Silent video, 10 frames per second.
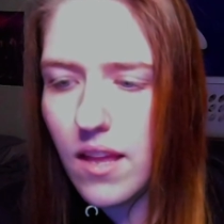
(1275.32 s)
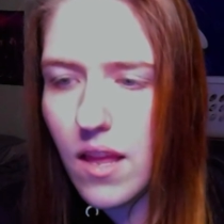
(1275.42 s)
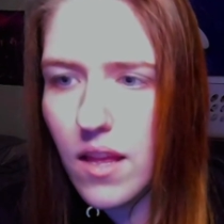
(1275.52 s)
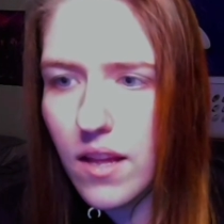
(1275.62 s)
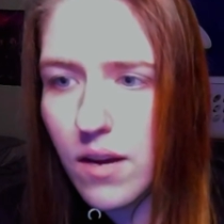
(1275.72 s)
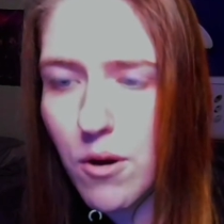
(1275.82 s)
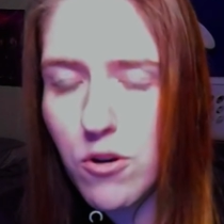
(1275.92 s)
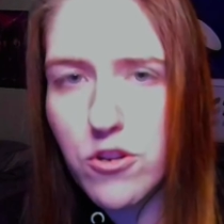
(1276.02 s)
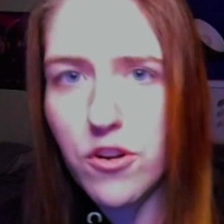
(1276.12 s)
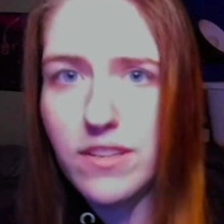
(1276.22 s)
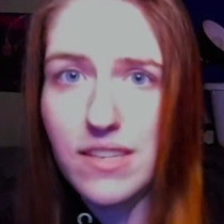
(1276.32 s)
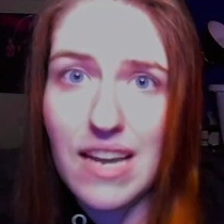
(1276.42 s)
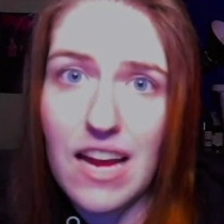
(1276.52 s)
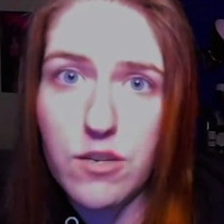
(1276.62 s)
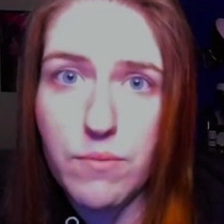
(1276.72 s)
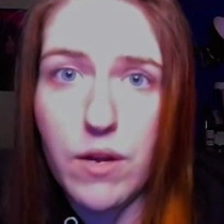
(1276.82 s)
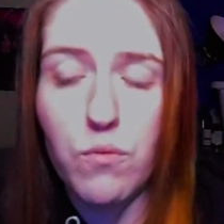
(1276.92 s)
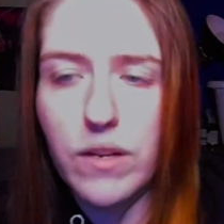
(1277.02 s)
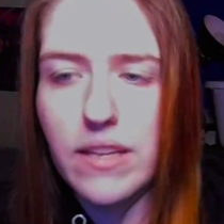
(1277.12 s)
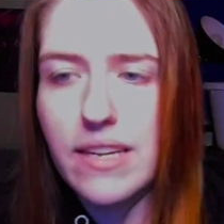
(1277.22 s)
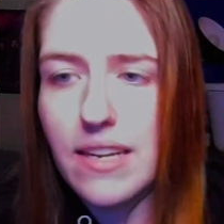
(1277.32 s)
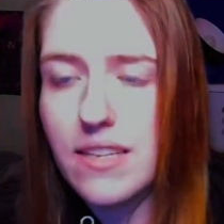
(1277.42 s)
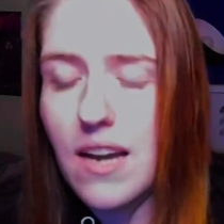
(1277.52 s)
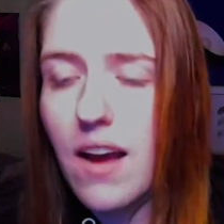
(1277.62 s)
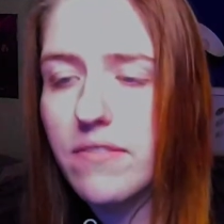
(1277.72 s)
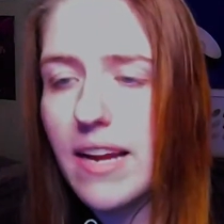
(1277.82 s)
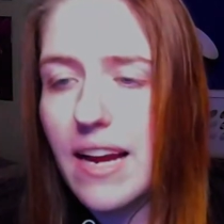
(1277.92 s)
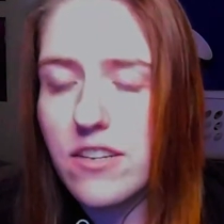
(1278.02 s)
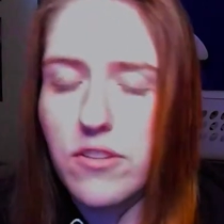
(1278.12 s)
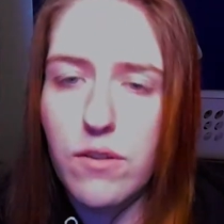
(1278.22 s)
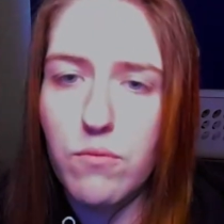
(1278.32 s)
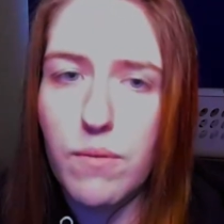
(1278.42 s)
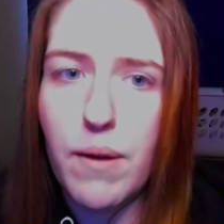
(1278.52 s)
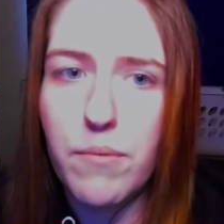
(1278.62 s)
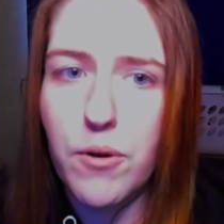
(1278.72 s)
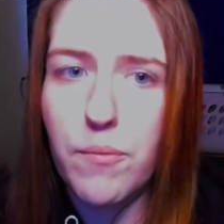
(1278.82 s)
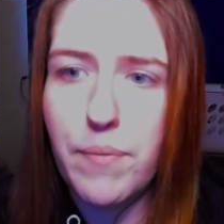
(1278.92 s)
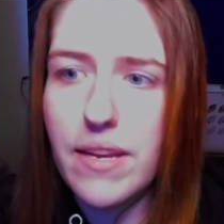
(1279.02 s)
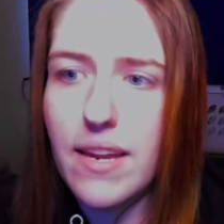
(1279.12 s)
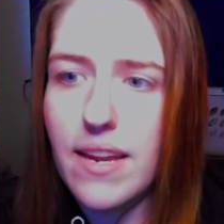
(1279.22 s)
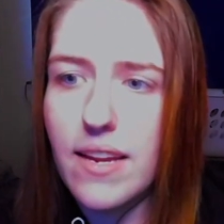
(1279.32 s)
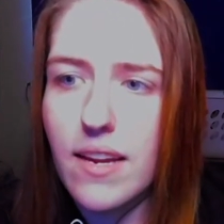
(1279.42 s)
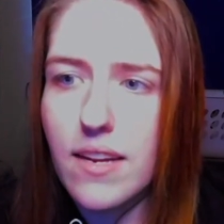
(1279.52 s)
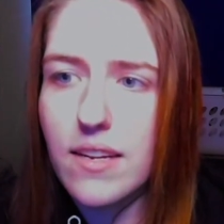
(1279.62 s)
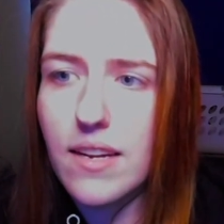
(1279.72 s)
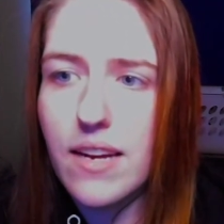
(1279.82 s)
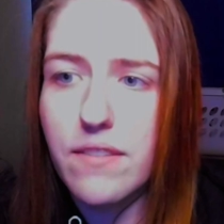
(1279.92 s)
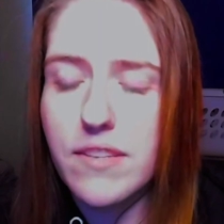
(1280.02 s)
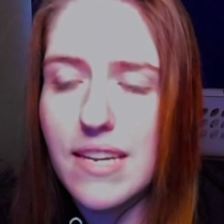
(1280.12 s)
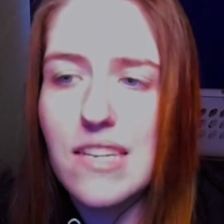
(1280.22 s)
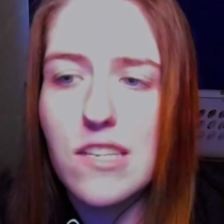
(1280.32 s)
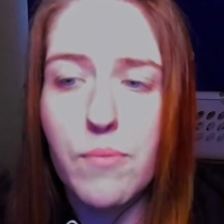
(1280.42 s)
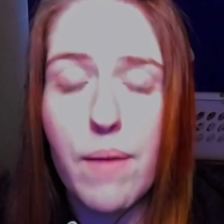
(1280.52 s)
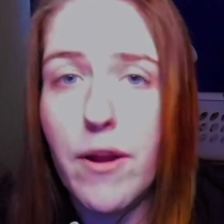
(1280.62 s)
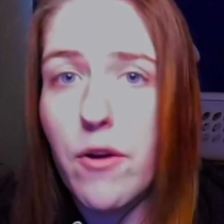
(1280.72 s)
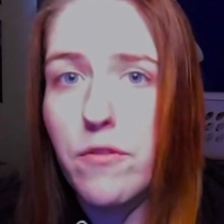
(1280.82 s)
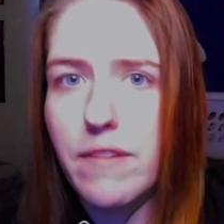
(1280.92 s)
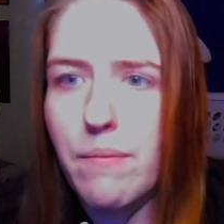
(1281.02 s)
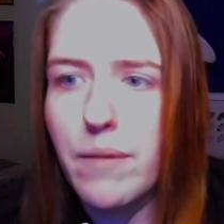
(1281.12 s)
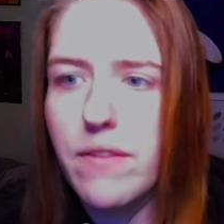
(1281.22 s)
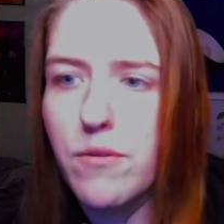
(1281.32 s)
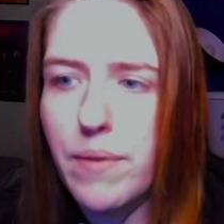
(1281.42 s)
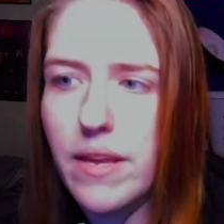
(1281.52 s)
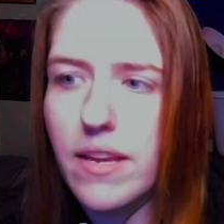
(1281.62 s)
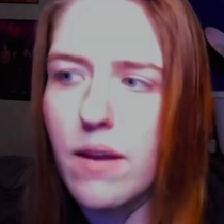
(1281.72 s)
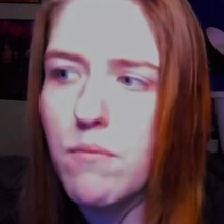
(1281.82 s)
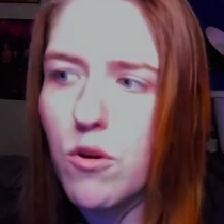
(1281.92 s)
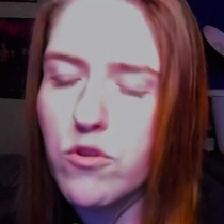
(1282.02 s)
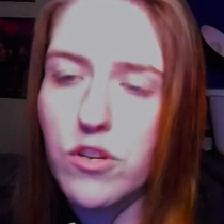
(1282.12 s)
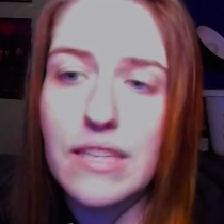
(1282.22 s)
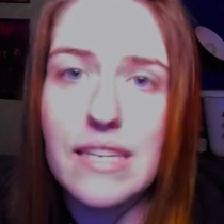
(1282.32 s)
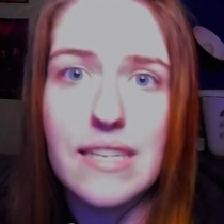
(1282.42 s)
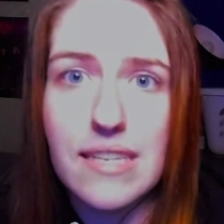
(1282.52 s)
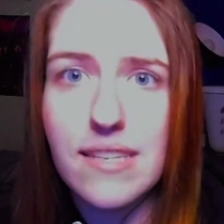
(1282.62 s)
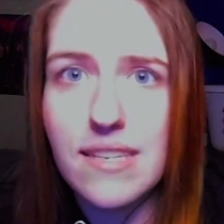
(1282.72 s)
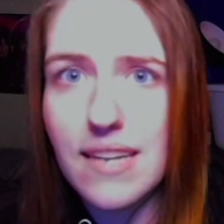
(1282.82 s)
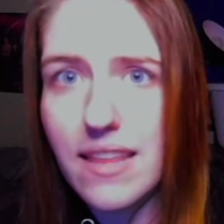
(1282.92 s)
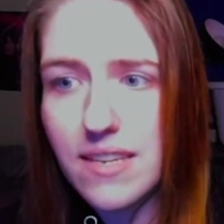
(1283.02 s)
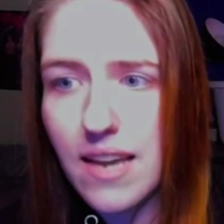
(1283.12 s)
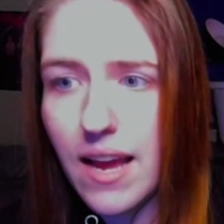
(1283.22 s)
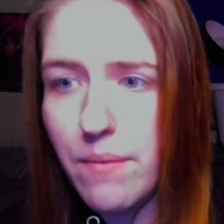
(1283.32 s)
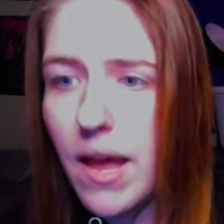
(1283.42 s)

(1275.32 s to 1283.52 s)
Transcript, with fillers: emotional detachment really kicked off. I actually remember being kind of teased by my own family for being emotionally distant at the time.